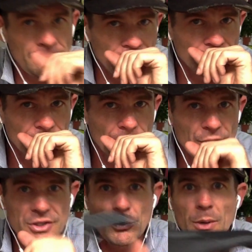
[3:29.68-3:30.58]
but
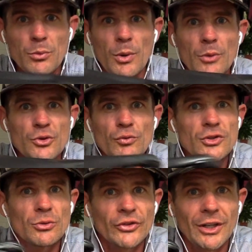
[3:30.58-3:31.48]
you, where, what was your
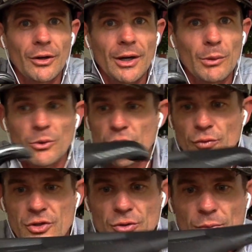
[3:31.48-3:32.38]
original seat height? What was your
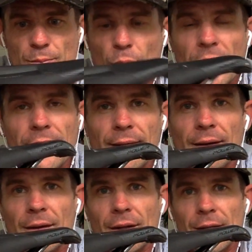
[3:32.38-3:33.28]
original point there?
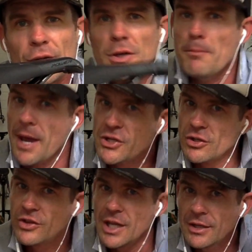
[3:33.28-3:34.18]
You can measure
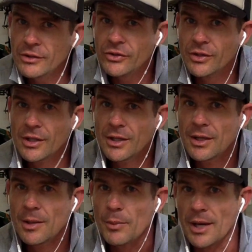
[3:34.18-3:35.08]
things,
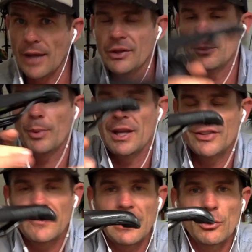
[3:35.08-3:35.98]
but nothing beats
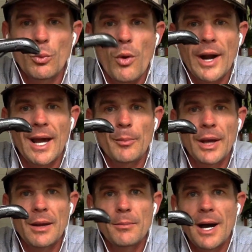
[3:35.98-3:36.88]
having that little whiteout
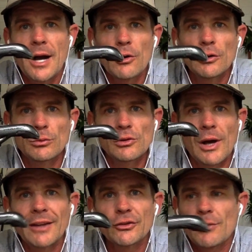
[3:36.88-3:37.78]
pen mark or little
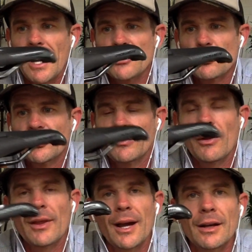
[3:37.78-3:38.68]
light scratch or stuff
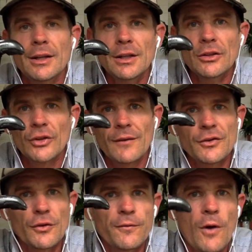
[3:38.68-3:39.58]
like that. So you have a
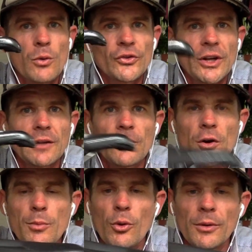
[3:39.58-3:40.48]
default setting. Very
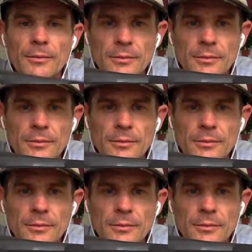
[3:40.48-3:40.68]
important.